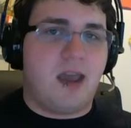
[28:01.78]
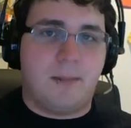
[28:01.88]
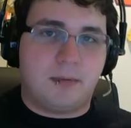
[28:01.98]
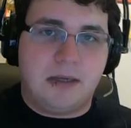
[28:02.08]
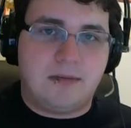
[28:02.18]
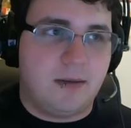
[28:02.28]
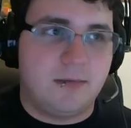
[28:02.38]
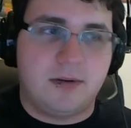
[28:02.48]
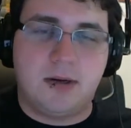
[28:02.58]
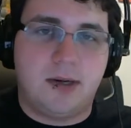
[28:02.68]
believe teams
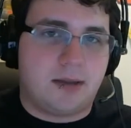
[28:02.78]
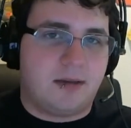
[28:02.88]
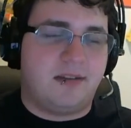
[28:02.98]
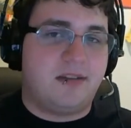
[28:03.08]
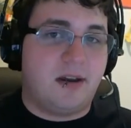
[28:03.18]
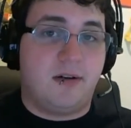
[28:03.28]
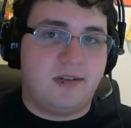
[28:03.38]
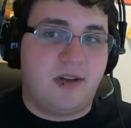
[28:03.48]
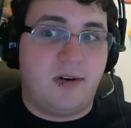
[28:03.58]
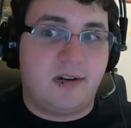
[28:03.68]
are doing this, etc.,
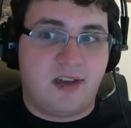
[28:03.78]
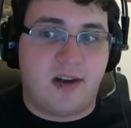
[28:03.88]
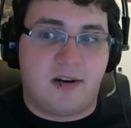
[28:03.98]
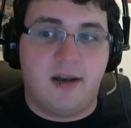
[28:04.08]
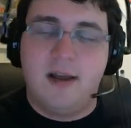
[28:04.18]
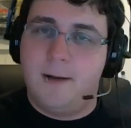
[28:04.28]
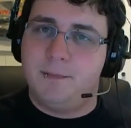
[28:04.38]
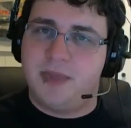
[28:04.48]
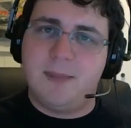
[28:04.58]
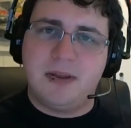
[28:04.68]
etc., etc.
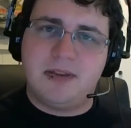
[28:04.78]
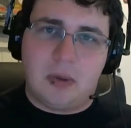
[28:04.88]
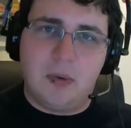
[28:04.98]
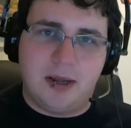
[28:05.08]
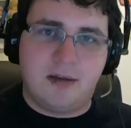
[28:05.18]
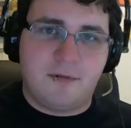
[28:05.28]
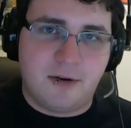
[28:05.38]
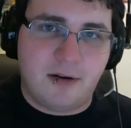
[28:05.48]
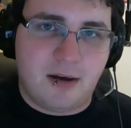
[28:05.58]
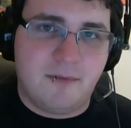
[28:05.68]
They've been doing it
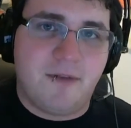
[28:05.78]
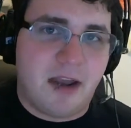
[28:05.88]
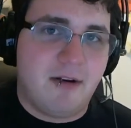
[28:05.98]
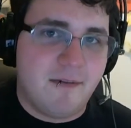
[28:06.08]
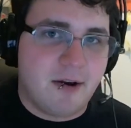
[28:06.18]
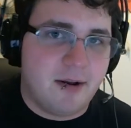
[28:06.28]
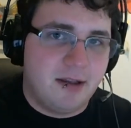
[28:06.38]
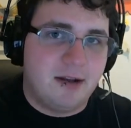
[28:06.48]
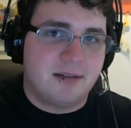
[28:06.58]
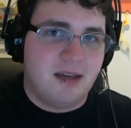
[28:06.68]
for a very, very
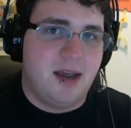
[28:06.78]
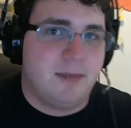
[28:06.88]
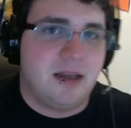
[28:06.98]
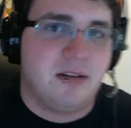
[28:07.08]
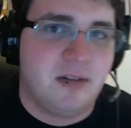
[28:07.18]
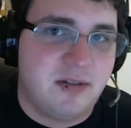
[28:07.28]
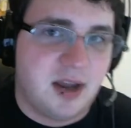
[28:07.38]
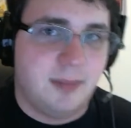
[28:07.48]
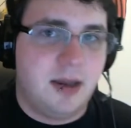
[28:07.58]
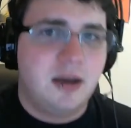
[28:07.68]
long time, ladies and
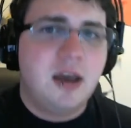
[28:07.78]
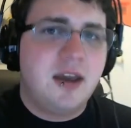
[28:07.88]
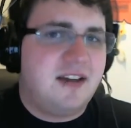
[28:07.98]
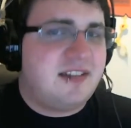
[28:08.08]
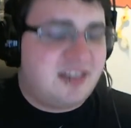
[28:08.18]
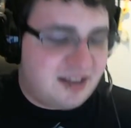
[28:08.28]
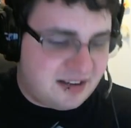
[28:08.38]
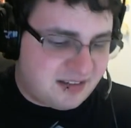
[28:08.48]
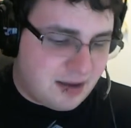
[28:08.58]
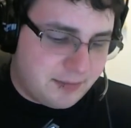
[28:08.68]
gentlemen. It's just that
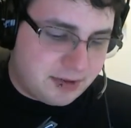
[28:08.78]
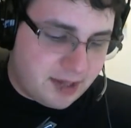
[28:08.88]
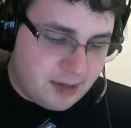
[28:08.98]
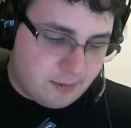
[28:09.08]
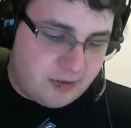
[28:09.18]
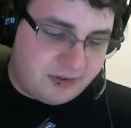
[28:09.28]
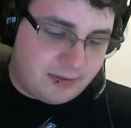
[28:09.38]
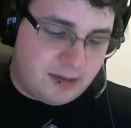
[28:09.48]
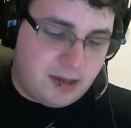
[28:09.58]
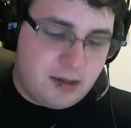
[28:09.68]
it's come to light
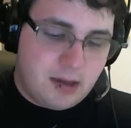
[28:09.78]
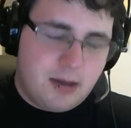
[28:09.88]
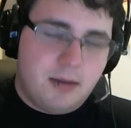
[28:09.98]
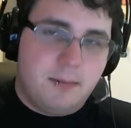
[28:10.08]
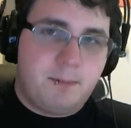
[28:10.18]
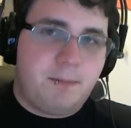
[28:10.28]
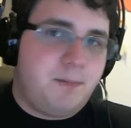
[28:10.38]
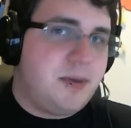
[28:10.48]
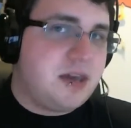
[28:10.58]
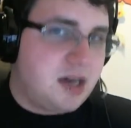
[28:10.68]
recently
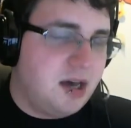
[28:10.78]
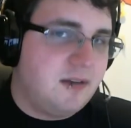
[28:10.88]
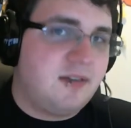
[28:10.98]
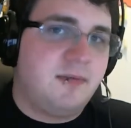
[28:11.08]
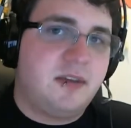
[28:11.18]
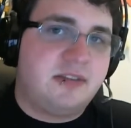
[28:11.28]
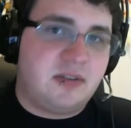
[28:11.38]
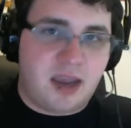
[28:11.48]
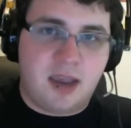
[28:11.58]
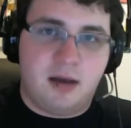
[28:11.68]
because of the
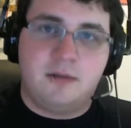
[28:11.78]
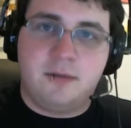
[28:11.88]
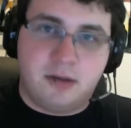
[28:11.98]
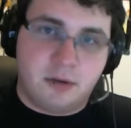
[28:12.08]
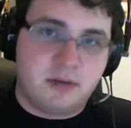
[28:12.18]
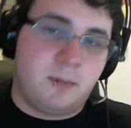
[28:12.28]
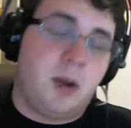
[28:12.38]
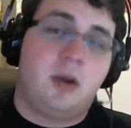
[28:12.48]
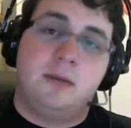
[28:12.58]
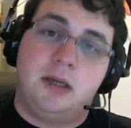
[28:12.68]
state of the North
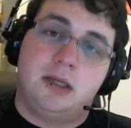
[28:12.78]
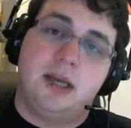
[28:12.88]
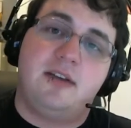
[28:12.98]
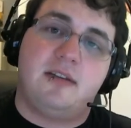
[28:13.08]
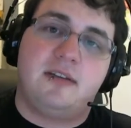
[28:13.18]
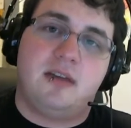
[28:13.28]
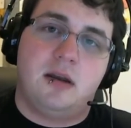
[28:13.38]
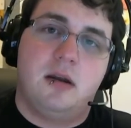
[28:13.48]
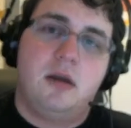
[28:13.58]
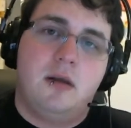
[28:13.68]
American League of Legends scene.
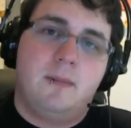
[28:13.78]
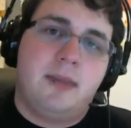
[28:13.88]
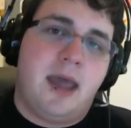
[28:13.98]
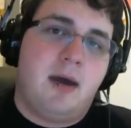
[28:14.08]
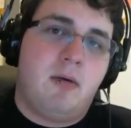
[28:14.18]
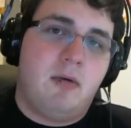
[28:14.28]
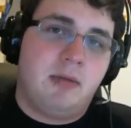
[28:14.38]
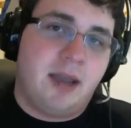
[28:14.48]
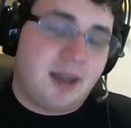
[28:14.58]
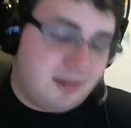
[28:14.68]
Now,
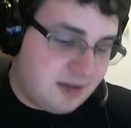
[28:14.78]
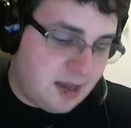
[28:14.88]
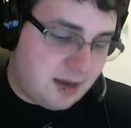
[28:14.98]
like I said,